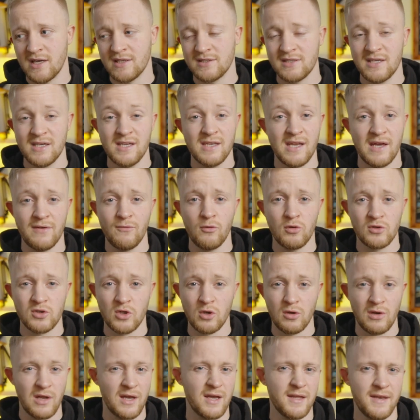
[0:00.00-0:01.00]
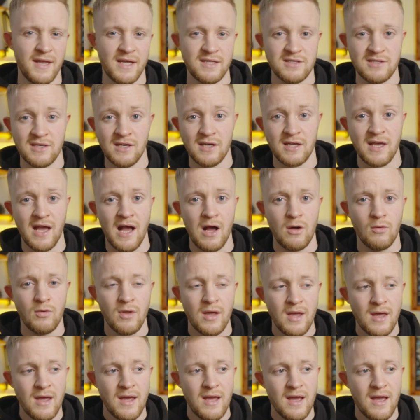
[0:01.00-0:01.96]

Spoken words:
Etsy, and they've also got like an Etsy account.